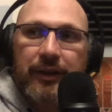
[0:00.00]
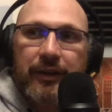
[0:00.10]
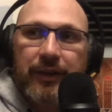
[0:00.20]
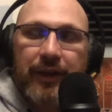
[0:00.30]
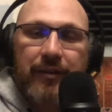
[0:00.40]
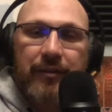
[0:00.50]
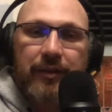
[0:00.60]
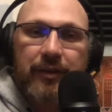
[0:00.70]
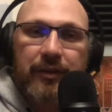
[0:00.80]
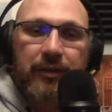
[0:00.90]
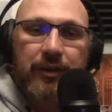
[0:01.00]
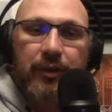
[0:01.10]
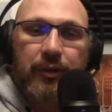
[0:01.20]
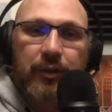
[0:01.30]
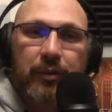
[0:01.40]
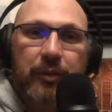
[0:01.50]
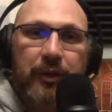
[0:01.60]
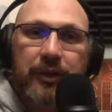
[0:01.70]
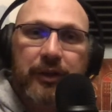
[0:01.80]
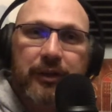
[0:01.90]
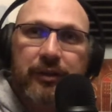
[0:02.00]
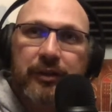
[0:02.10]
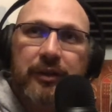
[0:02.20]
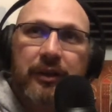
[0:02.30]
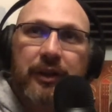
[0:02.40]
have the the ability to